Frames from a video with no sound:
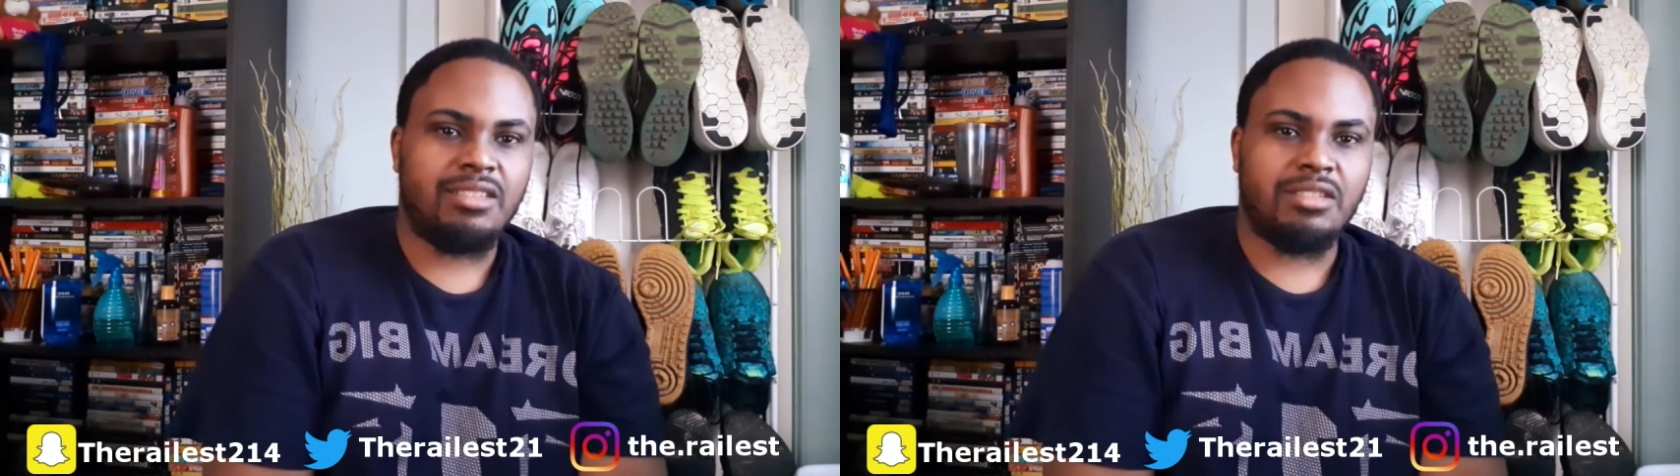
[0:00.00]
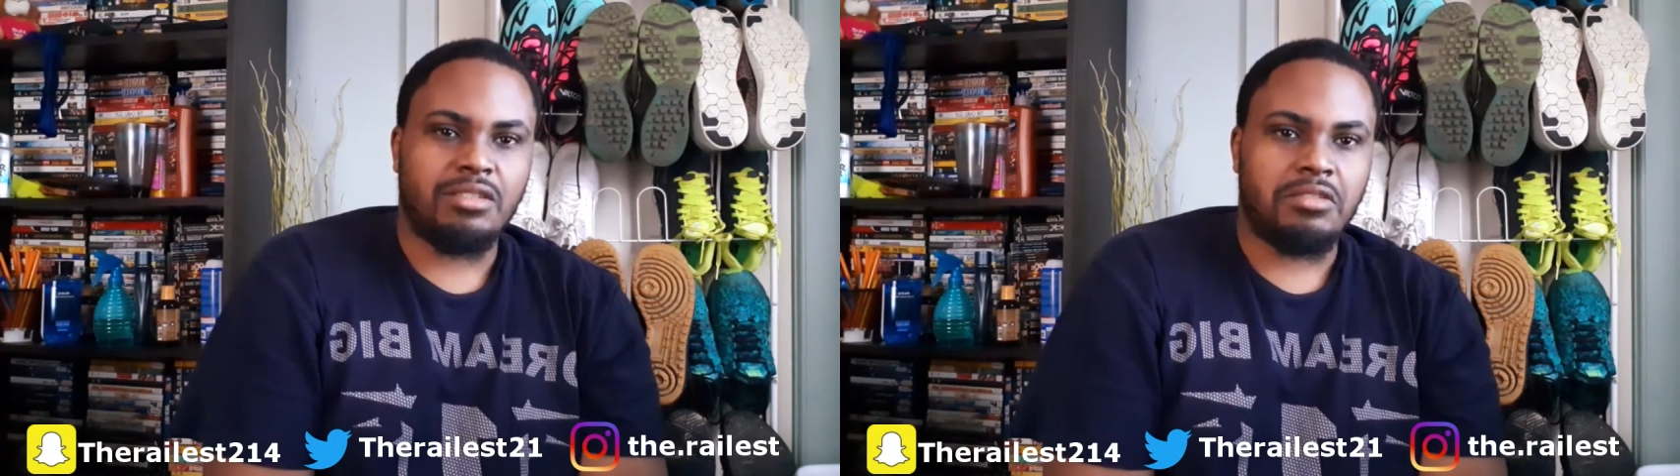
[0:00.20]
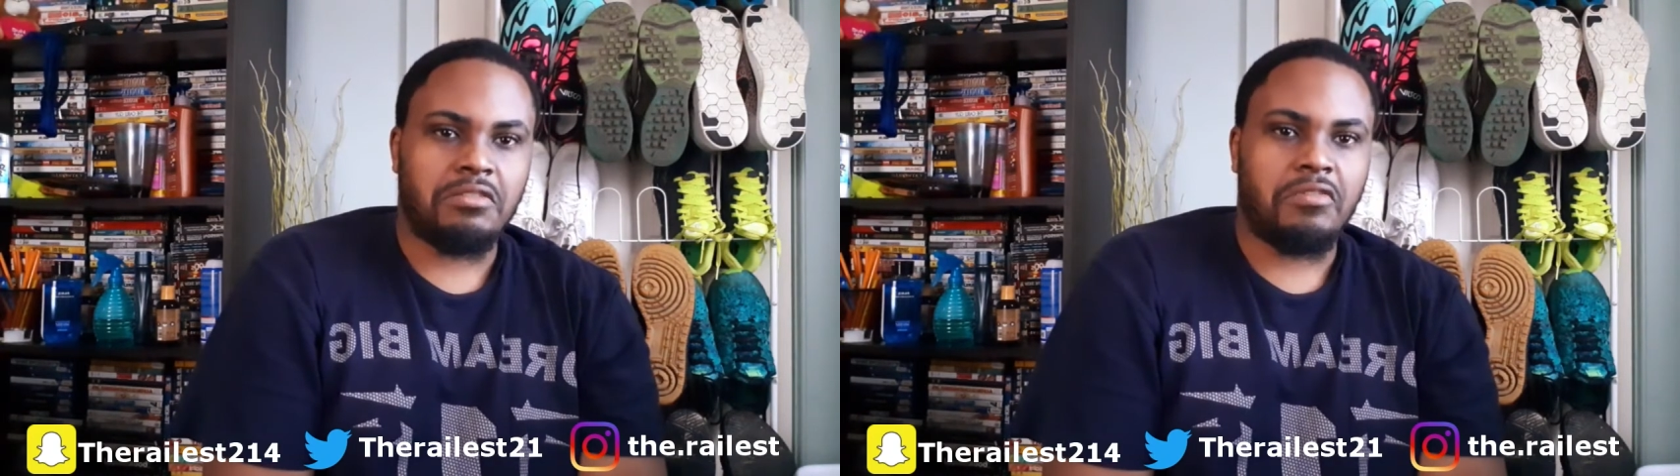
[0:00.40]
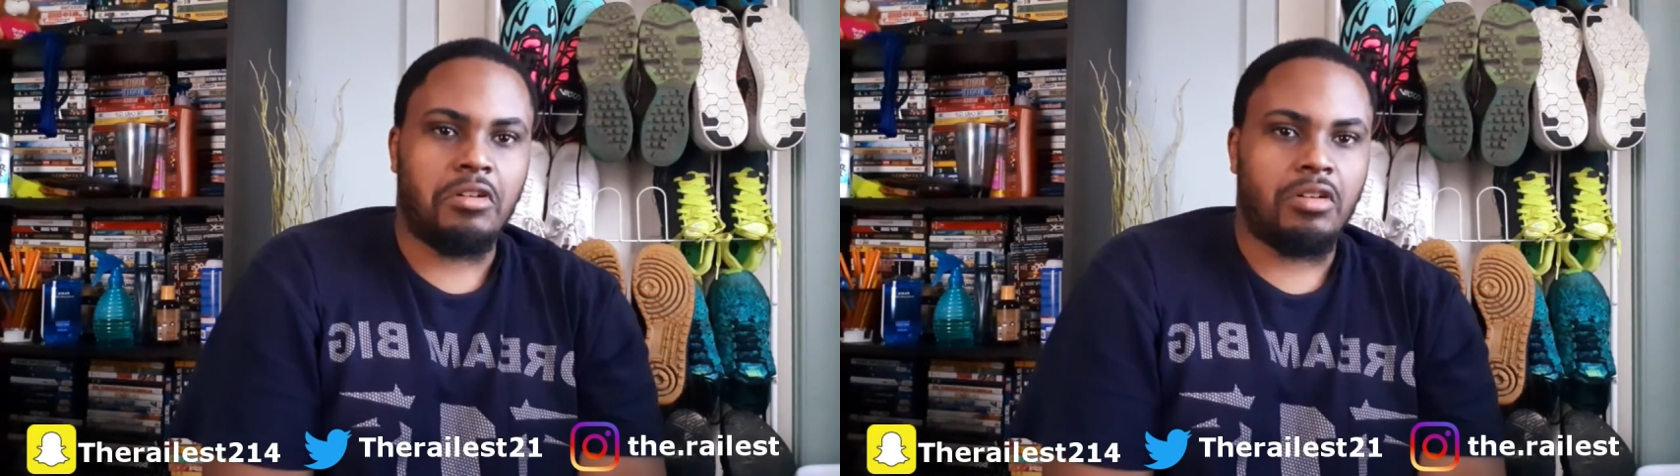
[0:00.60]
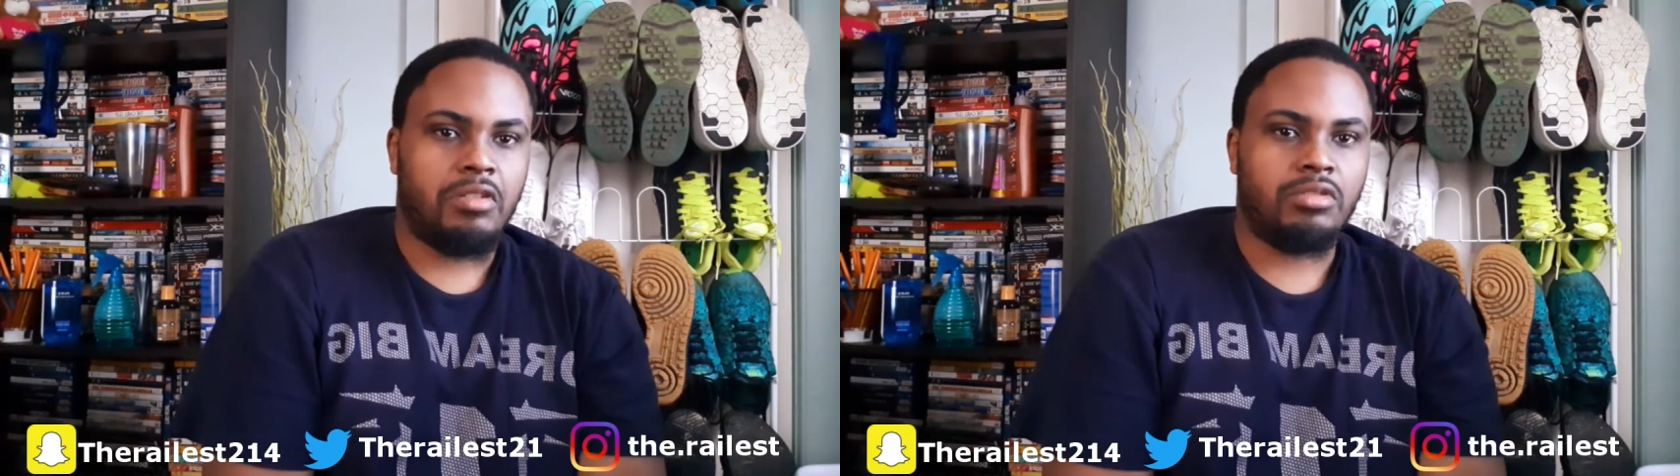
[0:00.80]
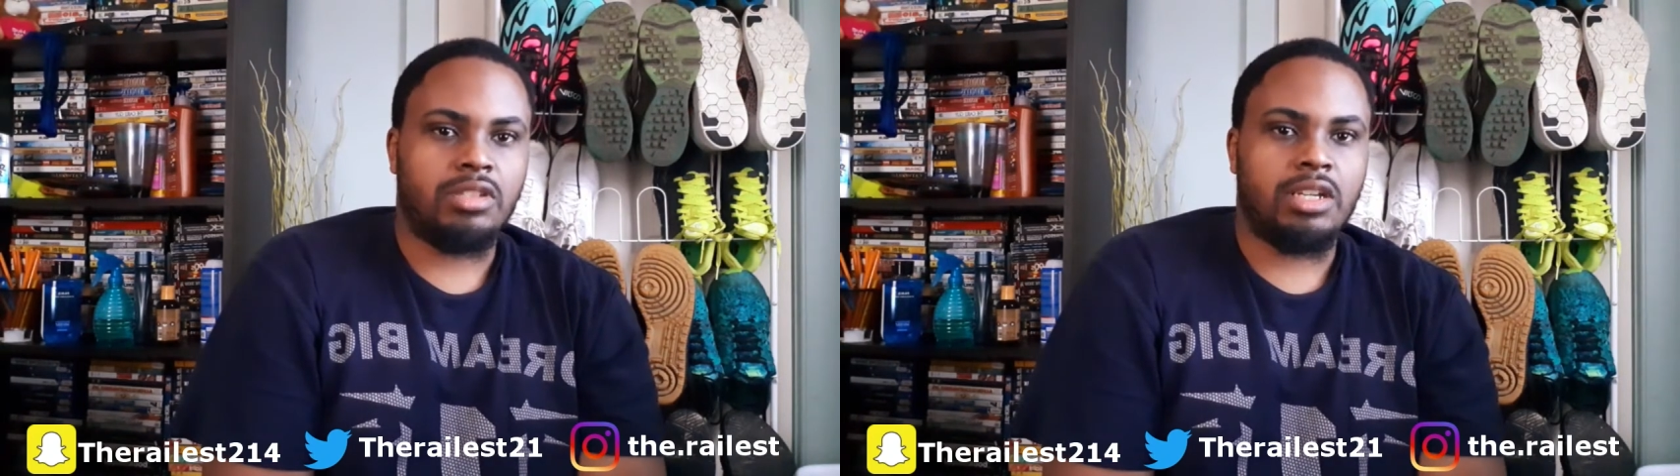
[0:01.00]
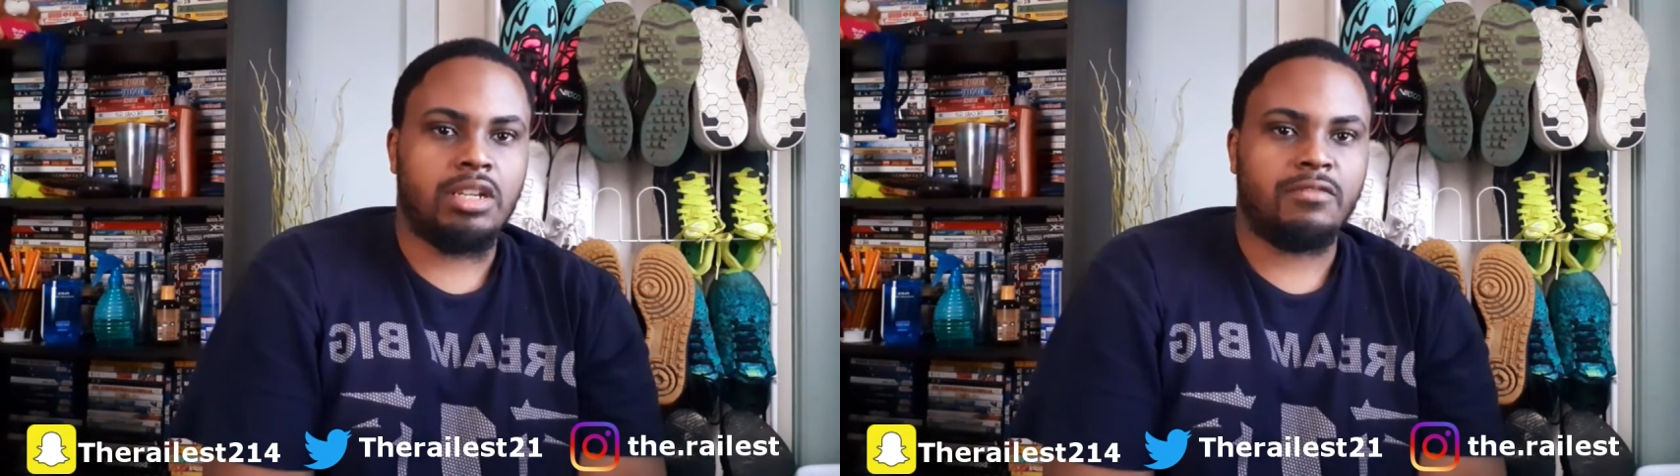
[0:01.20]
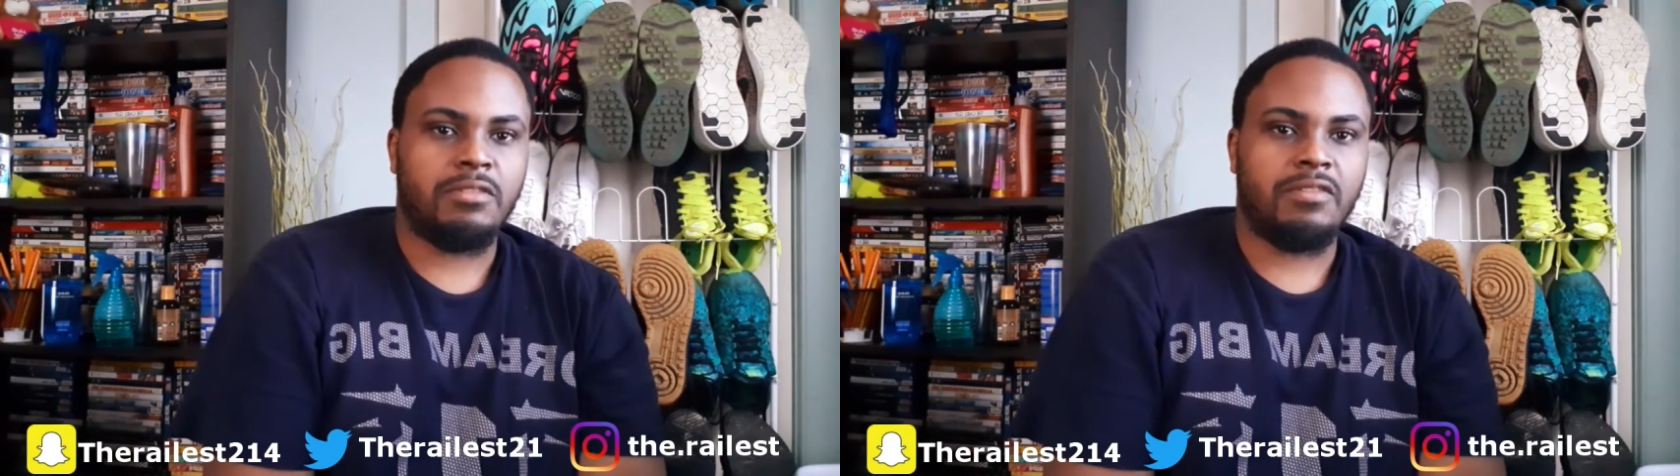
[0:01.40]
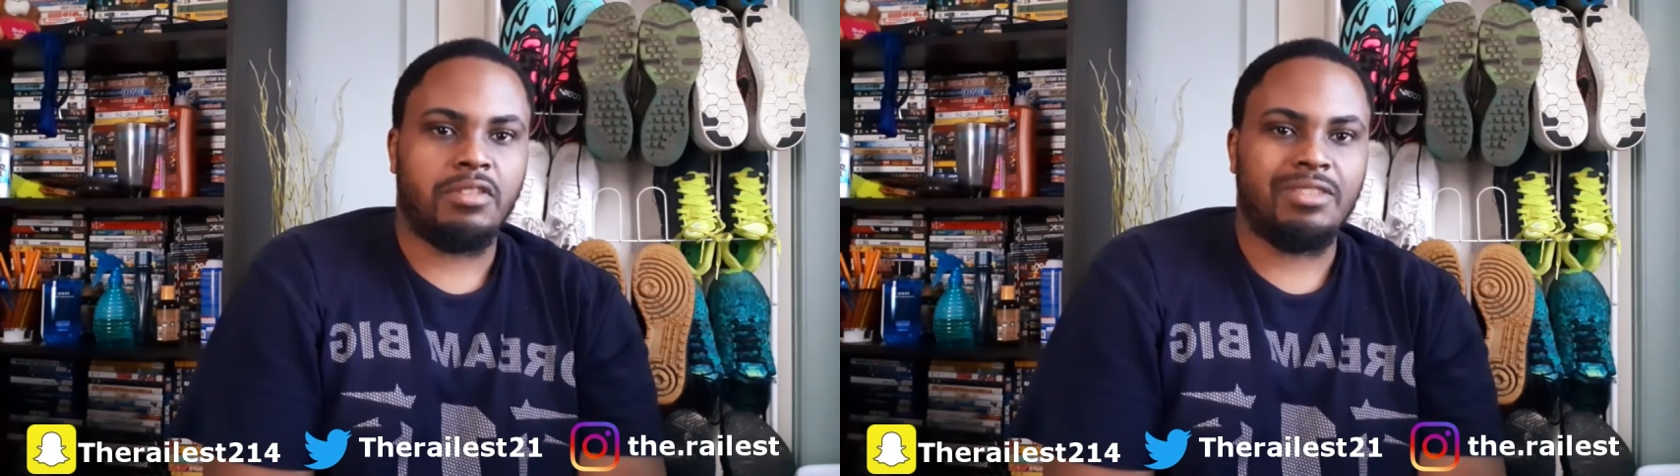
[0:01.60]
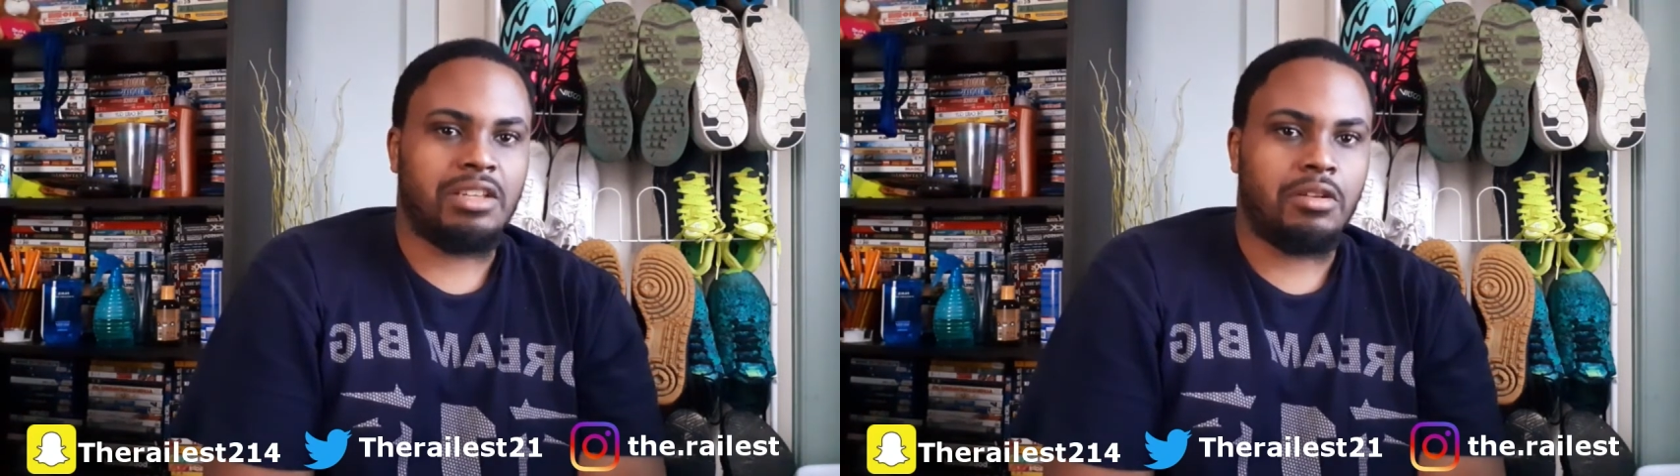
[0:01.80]
deserve all those negative
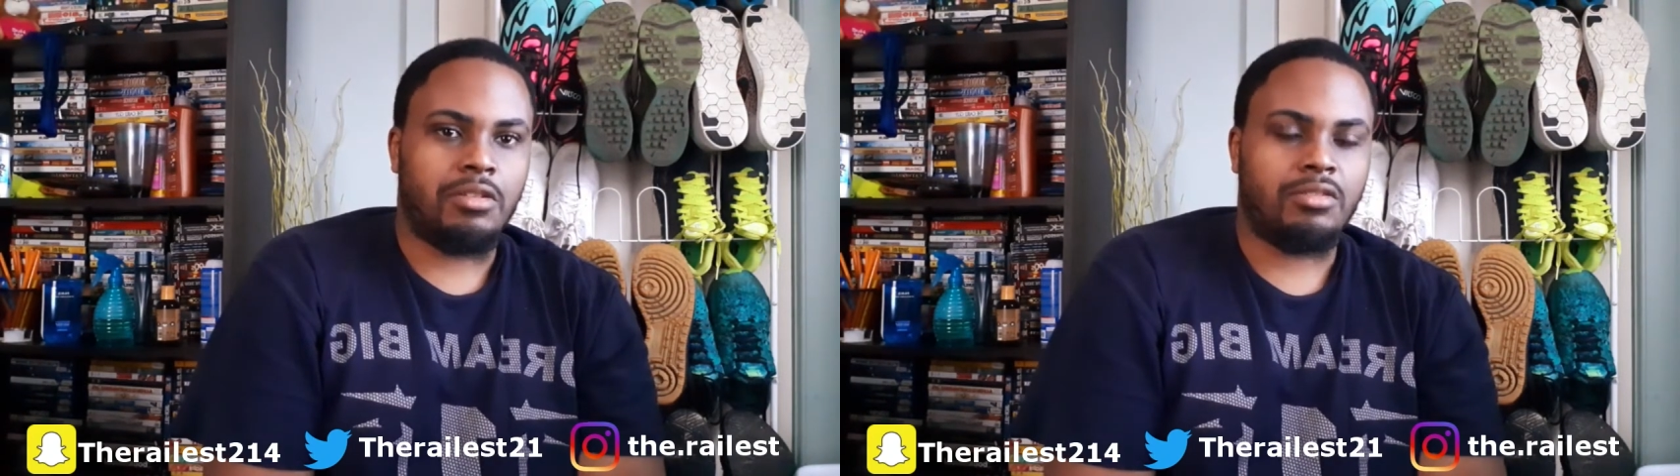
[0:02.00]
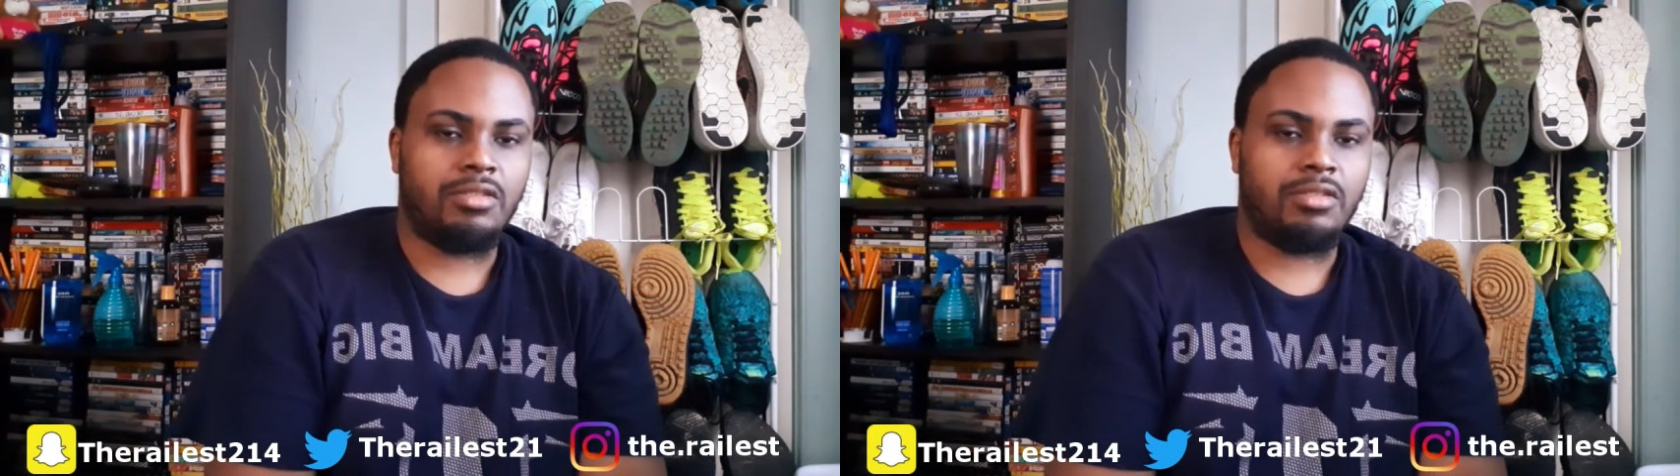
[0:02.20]
reviews at all.